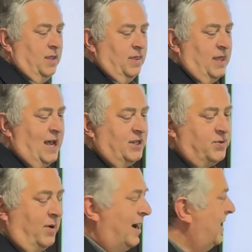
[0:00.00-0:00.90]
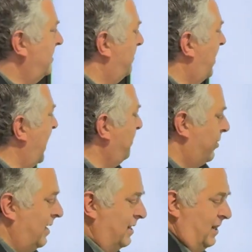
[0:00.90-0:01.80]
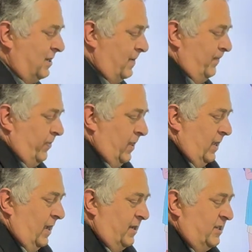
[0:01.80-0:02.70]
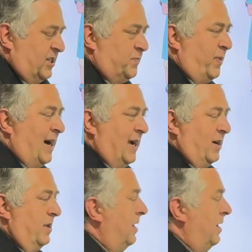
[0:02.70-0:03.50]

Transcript: that's why the byproduct is inspired.